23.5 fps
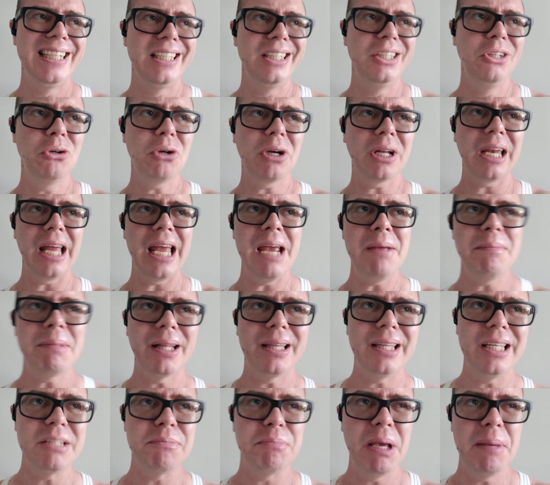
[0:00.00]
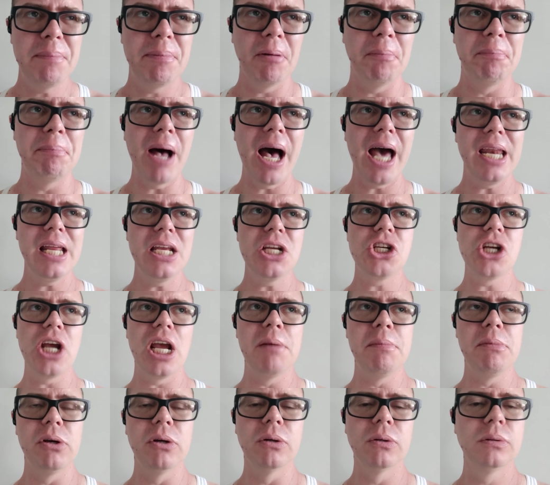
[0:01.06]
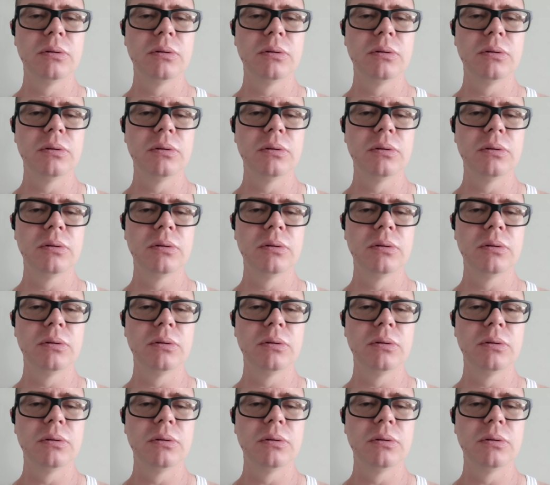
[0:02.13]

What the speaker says: you claim that these people body shame you,